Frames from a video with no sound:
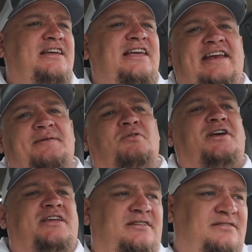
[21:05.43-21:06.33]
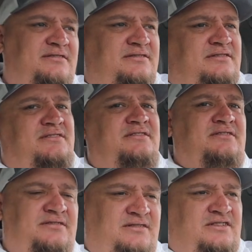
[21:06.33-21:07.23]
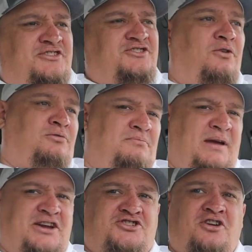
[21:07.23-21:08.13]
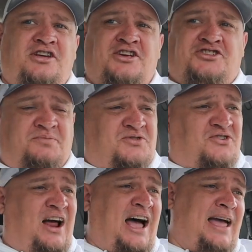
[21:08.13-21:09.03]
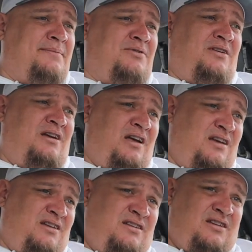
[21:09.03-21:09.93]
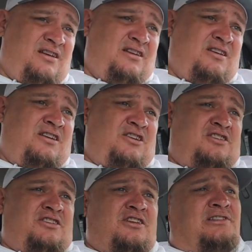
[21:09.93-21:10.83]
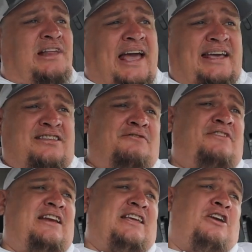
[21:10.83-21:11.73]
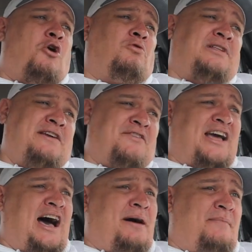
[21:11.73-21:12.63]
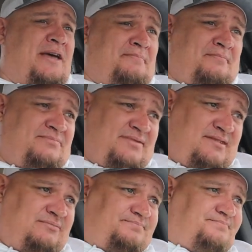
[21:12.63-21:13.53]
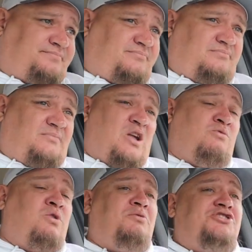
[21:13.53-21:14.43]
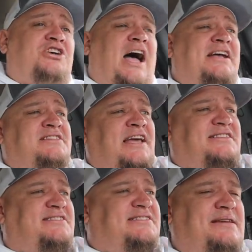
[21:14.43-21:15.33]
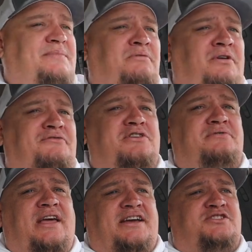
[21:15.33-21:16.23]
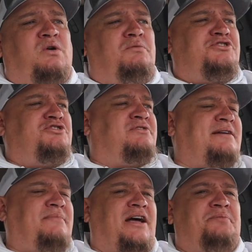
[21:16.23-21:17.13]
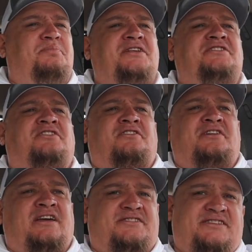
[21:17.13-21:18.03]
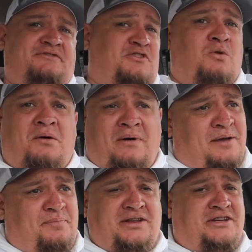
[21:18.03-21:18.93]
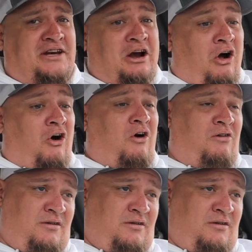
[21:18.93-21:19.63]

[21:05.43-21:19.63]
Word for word: anybody. So make sure you subscribe. You like the video, leave a comment. What would you guys like to see me review next? What would you like my opinion on next, if you want my opinion at all?